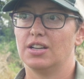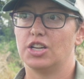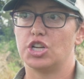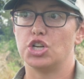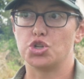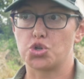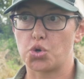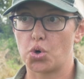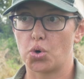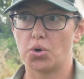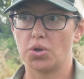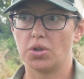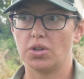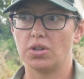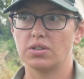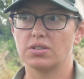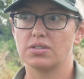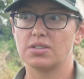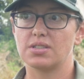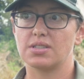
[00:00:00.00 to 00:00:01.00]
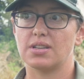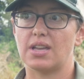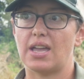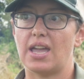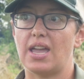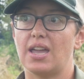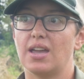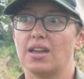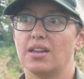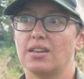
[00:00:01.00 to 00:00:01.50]
controlled
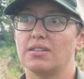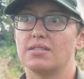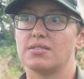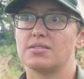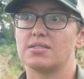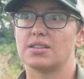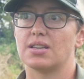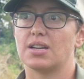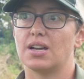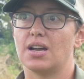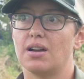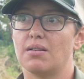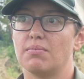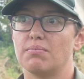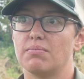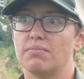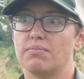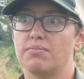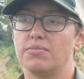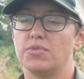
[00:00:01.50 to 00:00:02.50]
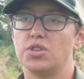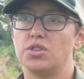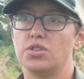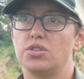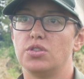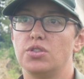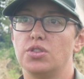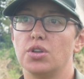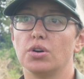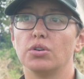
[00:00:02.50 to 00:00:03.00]
and um,
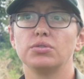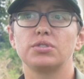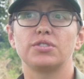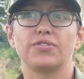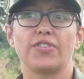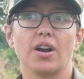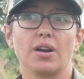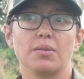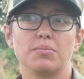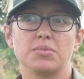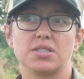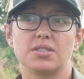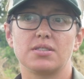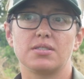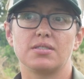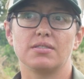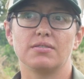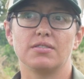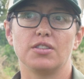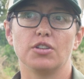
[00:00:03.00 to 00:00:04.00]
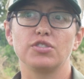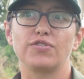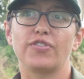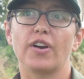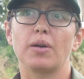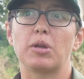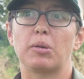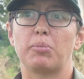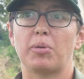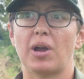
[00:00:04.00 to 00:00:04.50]
those farms, those
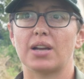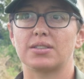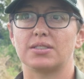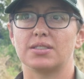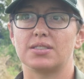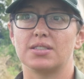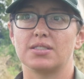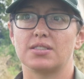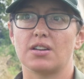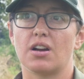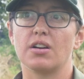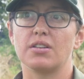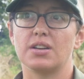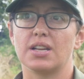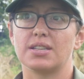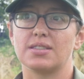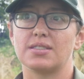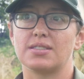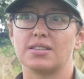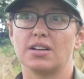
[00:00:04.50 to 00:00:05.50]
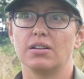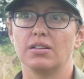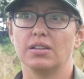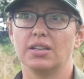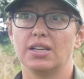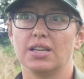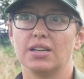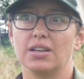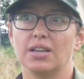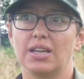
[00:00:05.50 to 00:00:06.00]
farming practices aren't
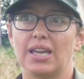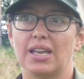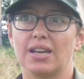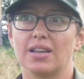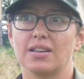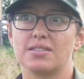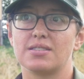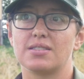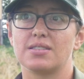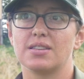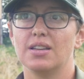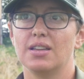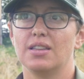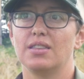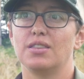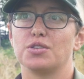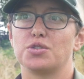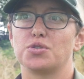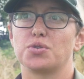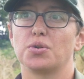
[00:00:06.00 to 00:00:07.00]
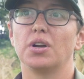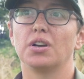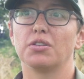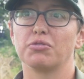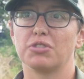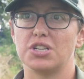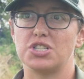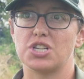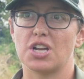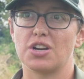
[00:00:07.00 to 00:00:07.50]
necessarily going to get us the soil
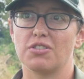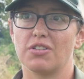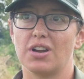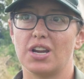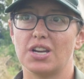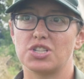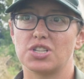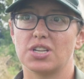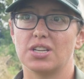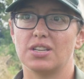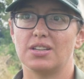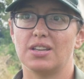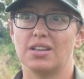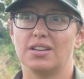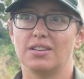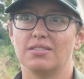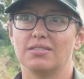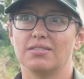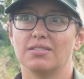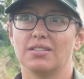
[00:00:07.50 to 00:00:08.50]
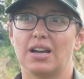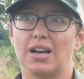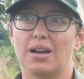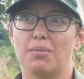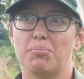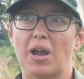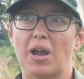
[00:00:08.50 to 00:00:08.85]
regeneration and uh,